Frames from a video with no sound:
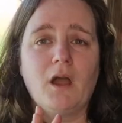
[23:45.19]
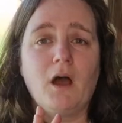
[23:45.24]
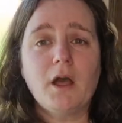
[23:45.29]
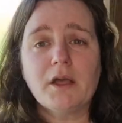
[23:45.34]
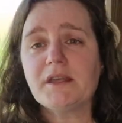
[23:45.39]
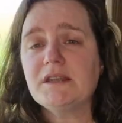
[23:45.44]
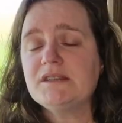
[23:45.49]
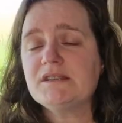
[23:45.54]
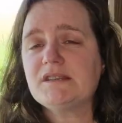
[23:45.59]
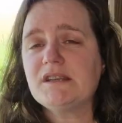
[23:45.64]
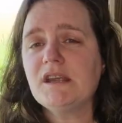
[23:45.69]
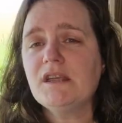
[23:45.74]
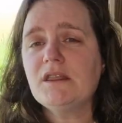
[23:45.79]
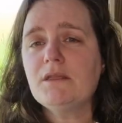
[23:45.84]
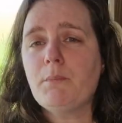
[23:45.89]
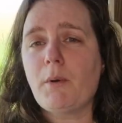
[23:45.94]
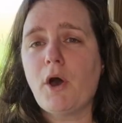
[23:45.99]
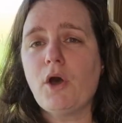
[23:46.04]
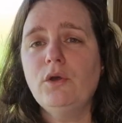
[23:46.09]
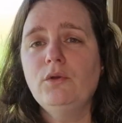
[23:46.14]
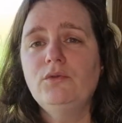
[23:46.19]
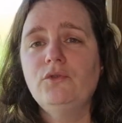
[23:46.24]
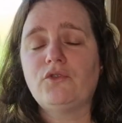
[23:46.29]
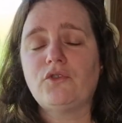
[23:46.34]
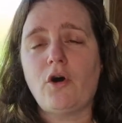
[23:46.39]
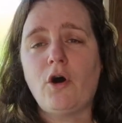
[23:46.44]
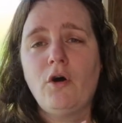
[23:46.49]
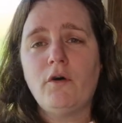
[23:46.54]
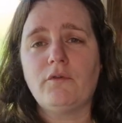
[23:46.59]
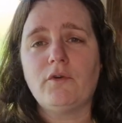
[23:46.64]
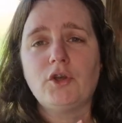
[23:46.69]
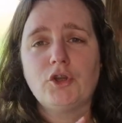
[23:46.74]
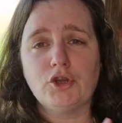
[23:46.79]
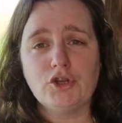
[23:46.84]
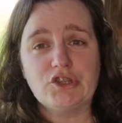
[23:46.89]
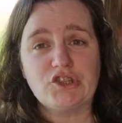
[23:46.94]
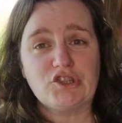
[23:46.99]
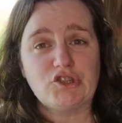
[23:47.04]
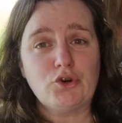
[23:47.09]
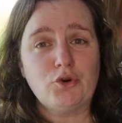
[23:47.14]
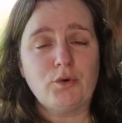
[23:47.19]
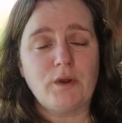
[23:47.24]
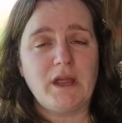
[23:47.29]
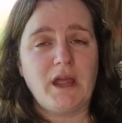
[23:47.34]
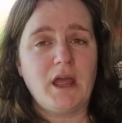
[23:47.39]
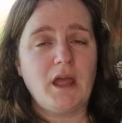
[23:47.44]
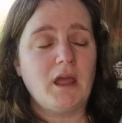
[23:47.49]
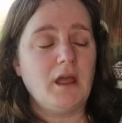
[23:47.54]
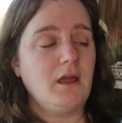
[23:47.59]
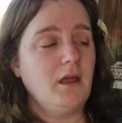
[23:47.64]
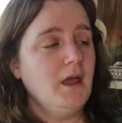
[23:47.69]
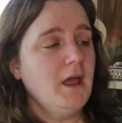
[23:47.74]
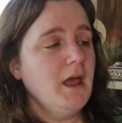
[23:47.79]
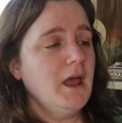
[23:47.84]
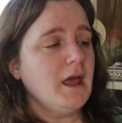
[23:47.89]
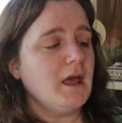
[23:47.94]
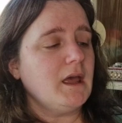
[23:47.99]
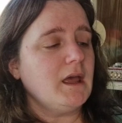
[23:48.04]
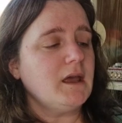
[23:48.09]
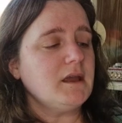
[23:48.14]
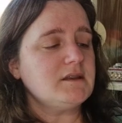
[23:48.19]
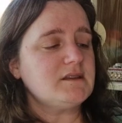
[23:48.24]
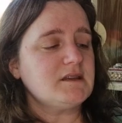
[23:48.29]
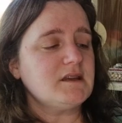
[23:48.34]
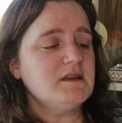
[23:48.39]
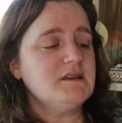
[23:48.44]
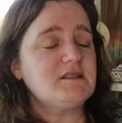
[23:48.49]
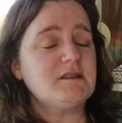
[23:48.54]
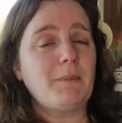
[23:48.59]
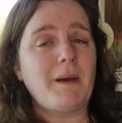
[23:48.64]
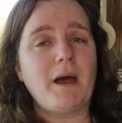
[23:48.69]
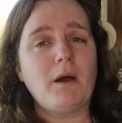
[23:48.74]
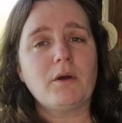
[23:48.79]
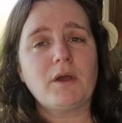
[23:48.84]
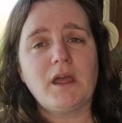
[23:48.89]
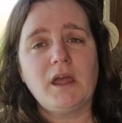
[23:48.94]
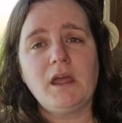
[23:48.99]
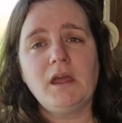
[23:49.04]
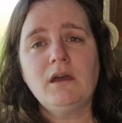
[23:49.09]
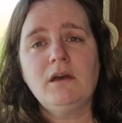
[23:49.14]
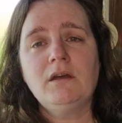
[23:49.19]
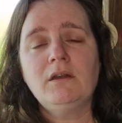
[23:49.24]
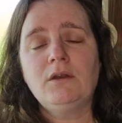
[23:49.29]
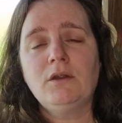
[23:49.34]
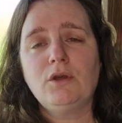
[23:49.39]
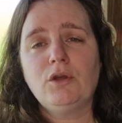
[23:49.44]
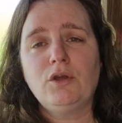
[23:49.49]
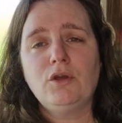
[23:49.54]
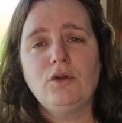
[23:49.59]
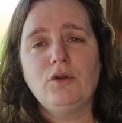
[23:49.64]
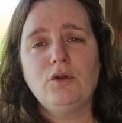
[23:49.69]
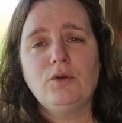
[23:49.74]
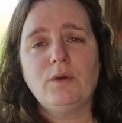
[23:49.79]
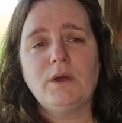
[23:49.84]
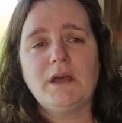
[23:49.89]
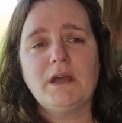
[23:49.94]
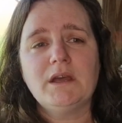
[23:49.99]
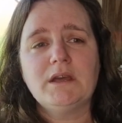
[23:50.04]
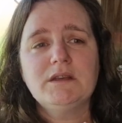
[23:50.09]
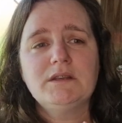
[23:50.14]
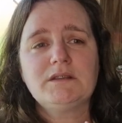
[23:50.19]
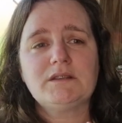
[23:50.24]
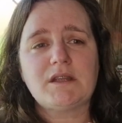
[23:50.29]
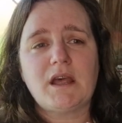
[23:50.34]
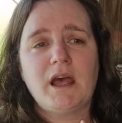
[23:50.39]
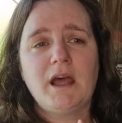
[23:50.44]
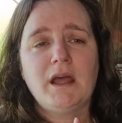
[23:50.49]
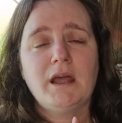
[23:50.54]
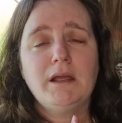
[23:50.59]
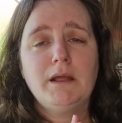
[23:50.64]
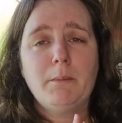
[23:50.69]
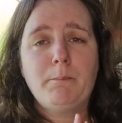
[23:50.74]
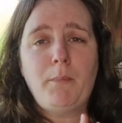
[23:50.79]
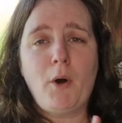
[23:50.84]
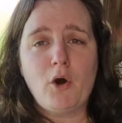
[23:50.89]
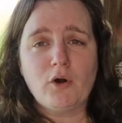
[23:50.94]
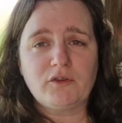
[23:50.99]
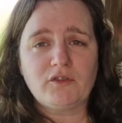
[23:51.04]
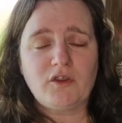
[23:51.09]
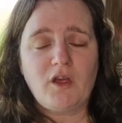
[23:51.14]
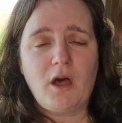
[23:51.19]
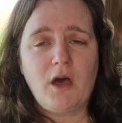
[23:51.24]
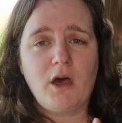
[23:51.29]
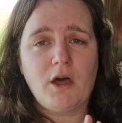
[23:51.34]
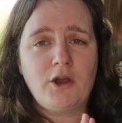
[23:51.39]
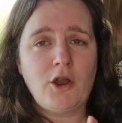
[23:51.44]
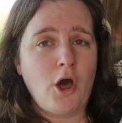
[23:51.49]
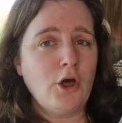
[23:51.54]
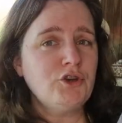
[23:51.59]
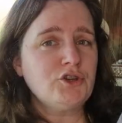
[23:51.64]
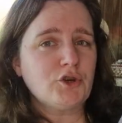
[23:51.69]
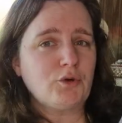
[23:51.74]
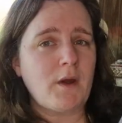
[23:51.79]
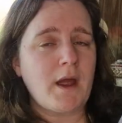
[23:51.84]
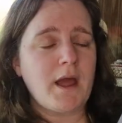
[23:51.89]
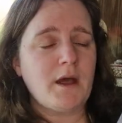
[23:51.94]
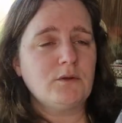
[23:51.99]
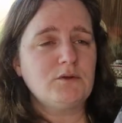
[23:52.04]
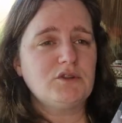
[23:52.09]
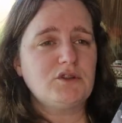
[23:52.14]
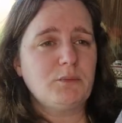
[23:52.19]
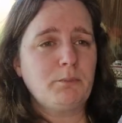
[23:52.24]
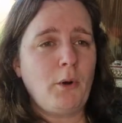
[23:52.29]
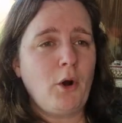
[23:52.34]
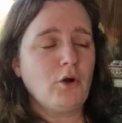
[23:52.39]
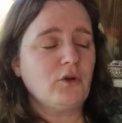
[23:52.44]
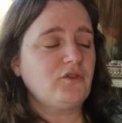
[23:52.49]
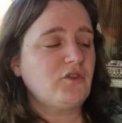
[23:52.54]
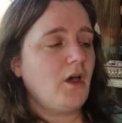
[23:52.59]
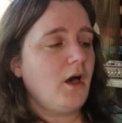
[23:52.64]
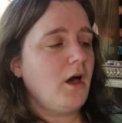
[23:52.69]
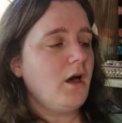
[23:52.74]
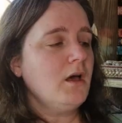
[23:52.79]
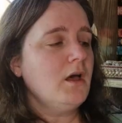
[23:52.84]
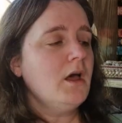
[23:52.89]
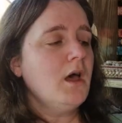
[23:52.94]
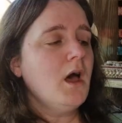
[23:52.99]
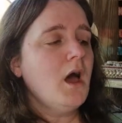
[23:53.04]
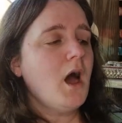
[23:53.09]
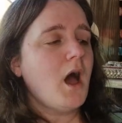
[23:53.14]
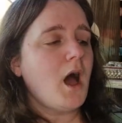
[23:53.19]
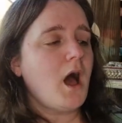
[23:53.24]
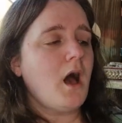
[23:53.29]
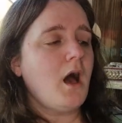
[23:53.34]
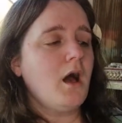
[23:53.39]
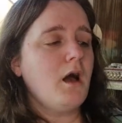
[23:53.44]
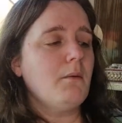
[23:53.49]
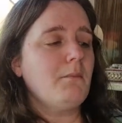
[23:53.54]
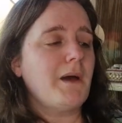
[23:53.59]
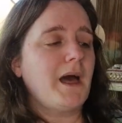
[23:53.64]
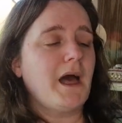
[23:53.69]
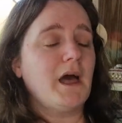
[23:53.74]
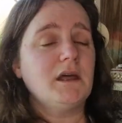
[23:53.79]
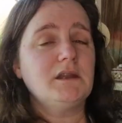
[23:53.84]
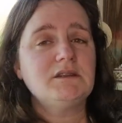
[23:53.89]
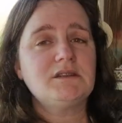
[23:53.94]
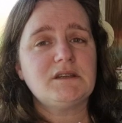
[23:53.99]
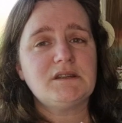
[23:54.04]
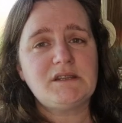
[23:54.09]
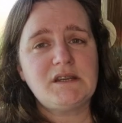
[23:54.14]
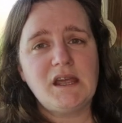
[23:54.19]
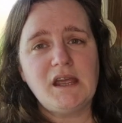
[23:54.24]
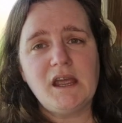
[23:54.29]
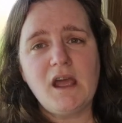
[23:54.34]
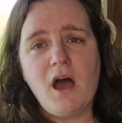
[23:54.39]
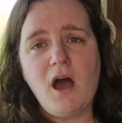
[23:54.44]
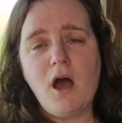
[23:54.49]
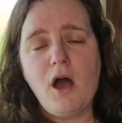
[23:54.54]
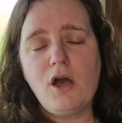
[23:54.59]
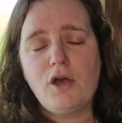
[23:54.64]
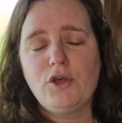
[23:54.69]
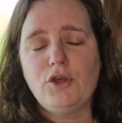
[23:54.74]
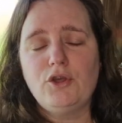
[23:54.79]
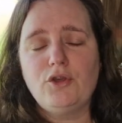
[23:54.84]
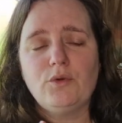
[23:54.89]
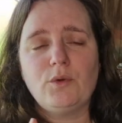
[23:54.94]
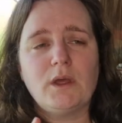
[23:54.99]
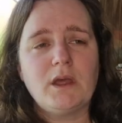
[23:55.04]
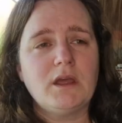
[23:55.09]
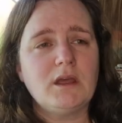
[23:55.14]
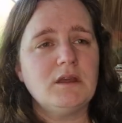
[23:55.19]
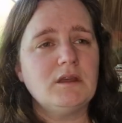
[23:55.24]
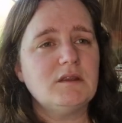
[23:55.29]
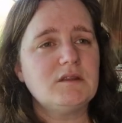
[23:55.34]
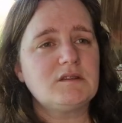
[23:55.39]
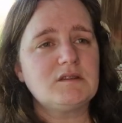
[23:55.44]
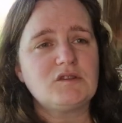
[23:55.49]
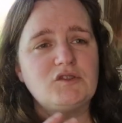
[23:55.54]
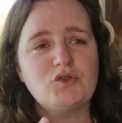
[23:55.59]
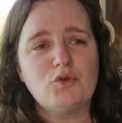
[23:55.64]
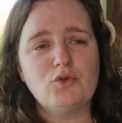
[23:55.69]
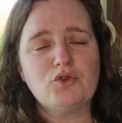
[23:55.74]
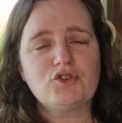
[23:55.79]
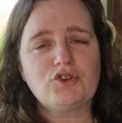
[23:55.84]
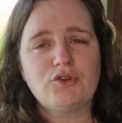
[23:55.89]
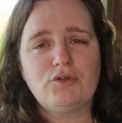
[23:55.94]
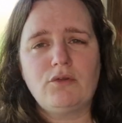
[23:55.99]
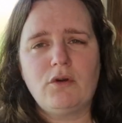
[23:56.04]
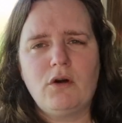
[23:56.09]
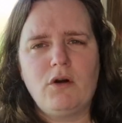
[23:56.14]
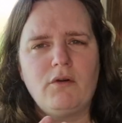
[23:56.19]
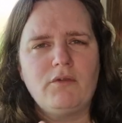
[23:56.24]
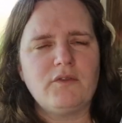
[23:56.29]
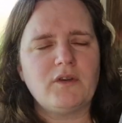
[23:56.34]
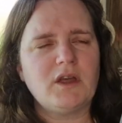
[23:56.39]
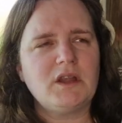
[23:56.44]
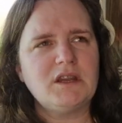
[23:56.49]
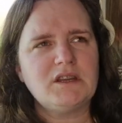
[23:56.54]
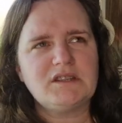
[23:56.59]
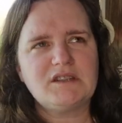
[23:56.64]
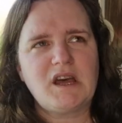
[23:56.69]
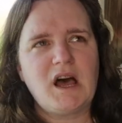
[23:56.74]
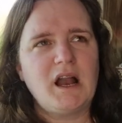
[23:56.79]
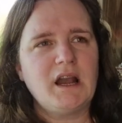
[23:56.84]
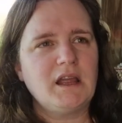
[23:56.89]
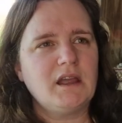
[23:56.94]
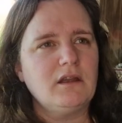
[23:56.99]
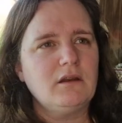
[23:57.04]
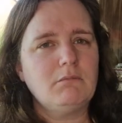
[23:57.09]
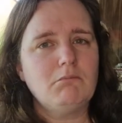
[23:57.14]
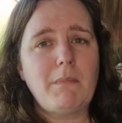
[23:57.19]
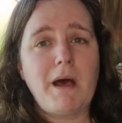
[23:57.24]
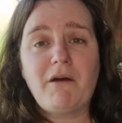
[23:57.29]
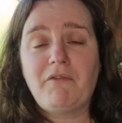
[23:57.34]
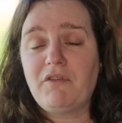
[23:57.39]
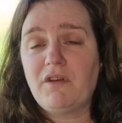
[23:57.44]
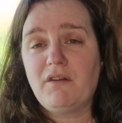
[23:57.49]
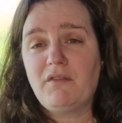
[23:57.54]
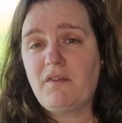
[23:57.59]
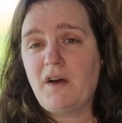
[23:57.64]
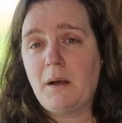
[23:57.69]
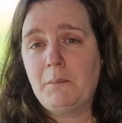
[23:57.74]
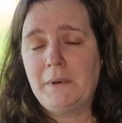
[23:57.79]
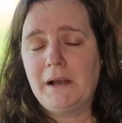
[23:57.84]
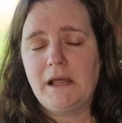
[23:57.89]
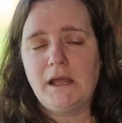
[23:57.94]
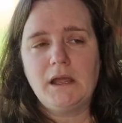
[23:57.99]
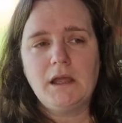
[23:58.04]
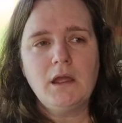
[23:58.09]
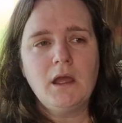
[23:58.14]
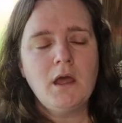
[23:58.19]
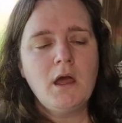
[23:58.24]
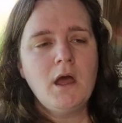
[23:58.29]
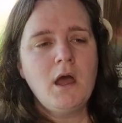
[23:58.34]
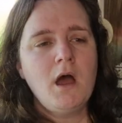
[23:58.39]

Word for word: I can see the bones of a good story here. It is about Kian, who is a boxer, an underground boxer, um, and Tia, who is daughter of an Italian mafia family.